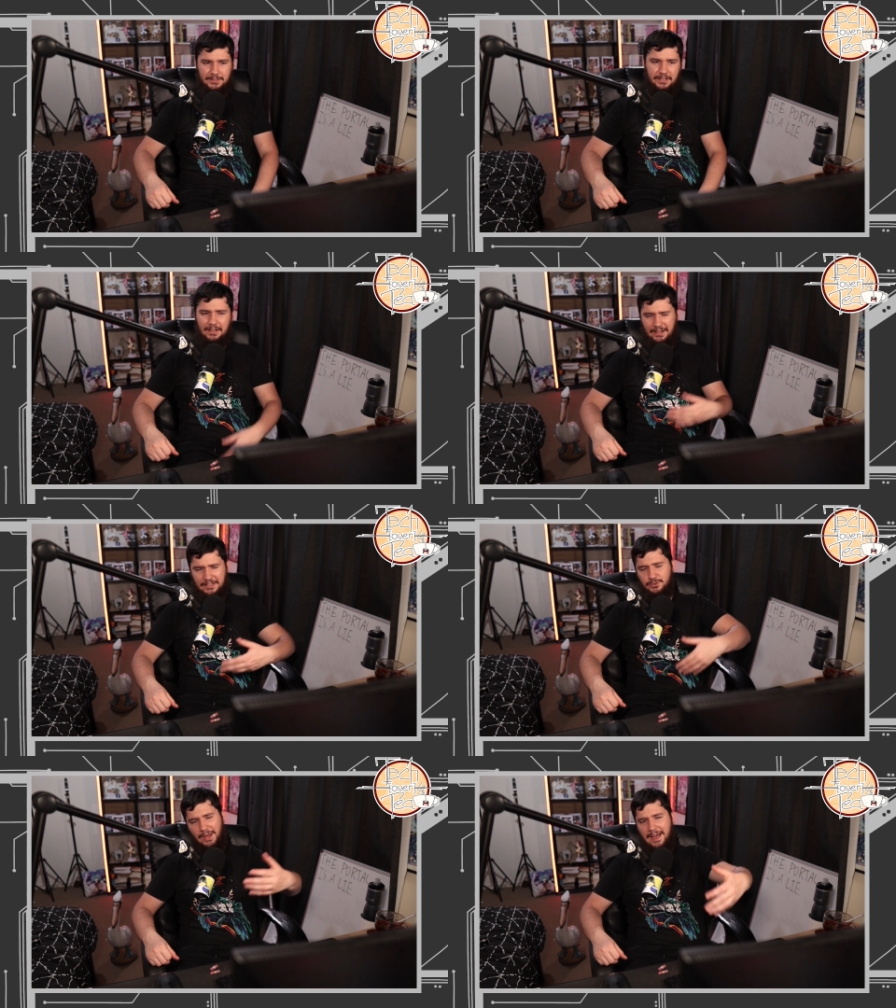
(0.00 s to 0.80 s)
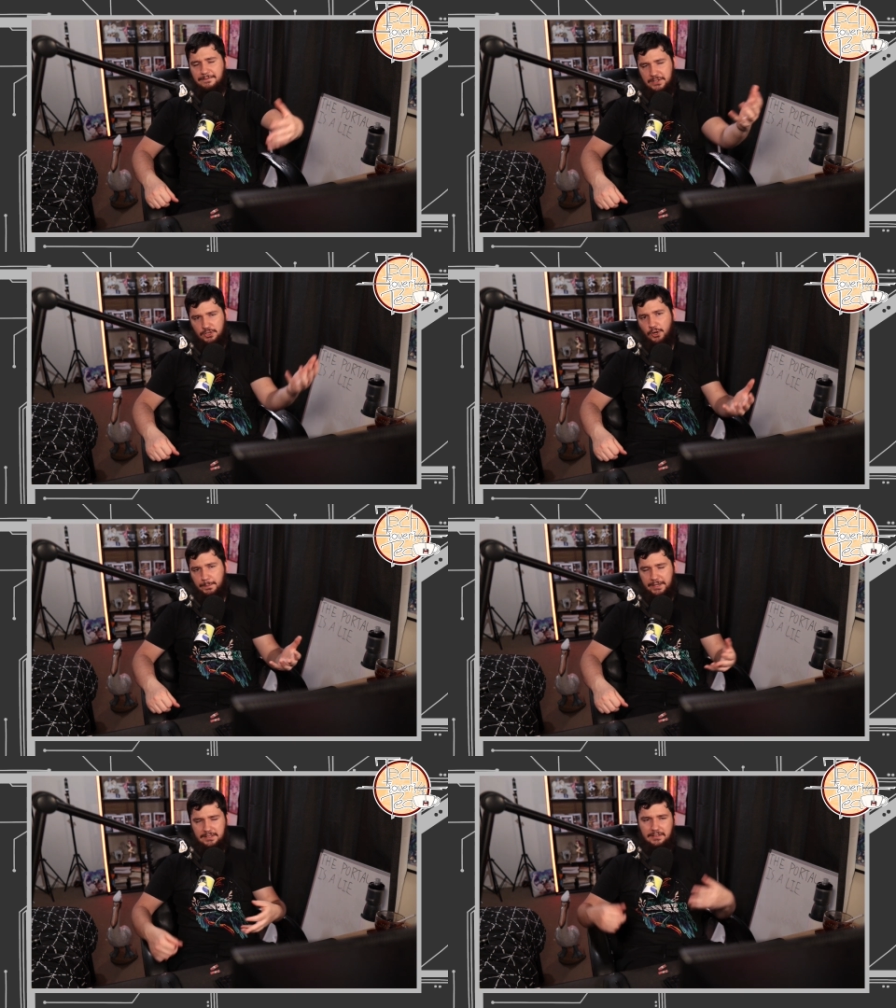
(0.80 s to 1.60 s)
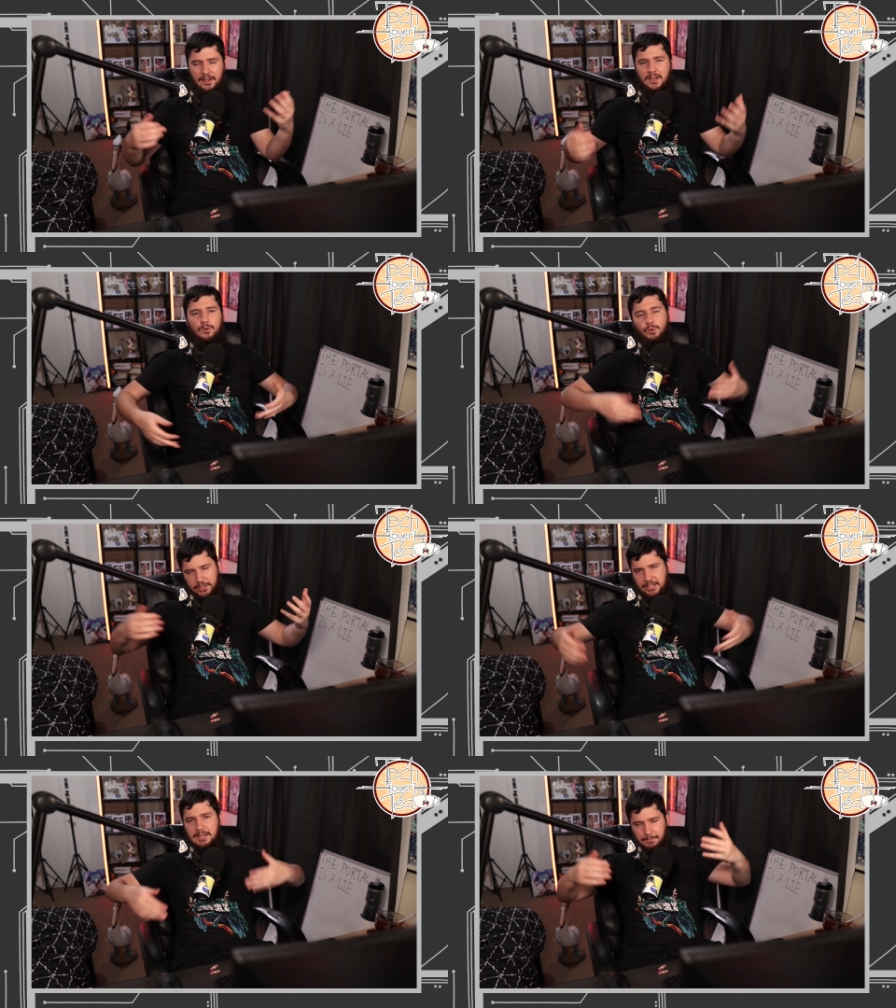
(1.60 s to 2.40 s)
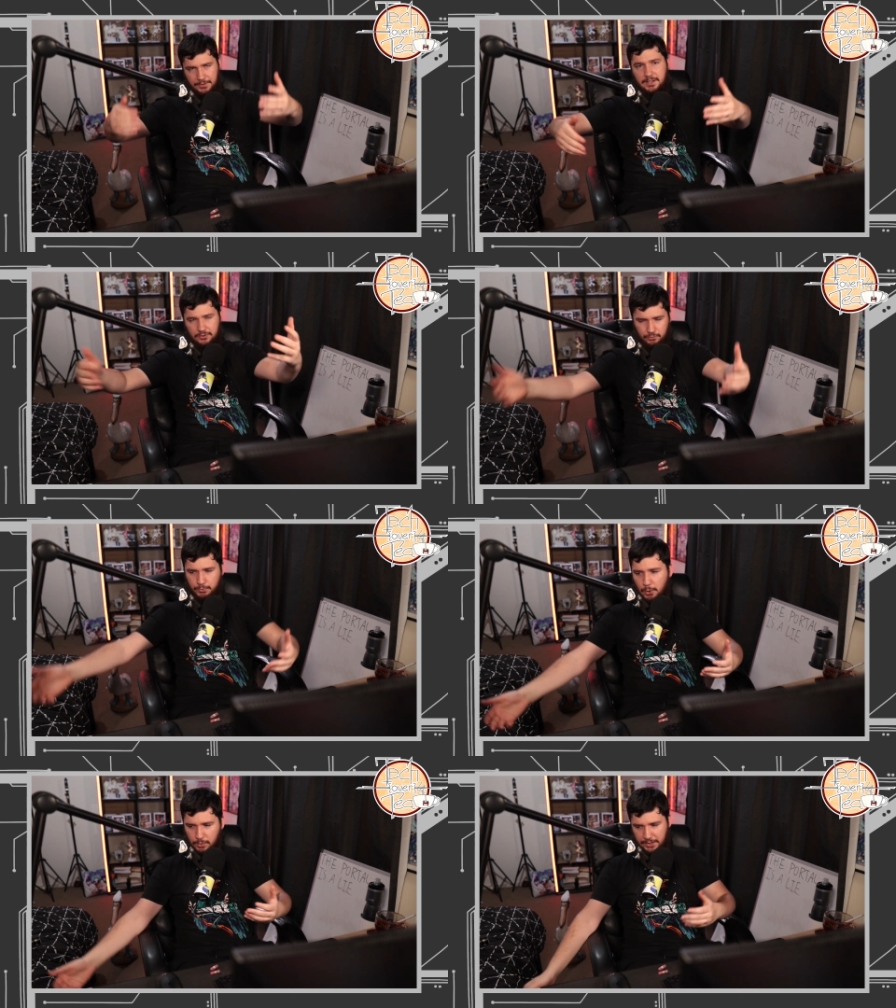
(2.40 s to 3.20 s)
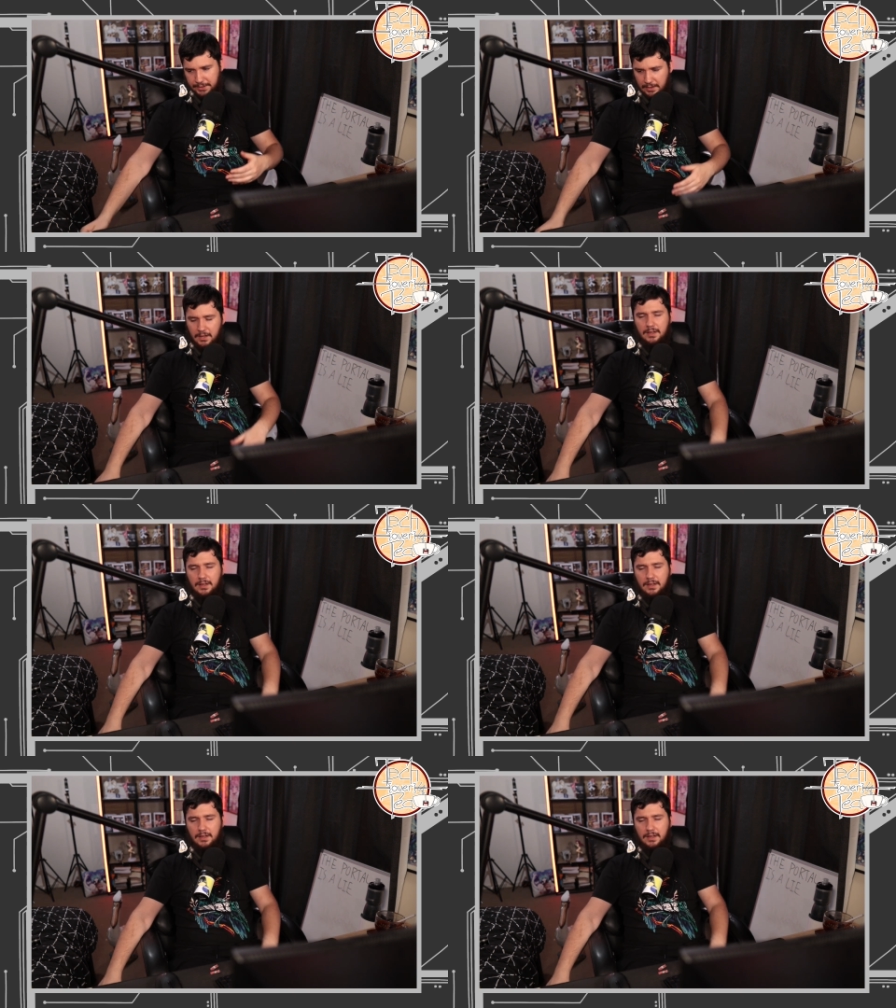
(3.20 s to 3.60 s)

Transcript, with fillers: Like, I do have the topics and want to keep things rolling.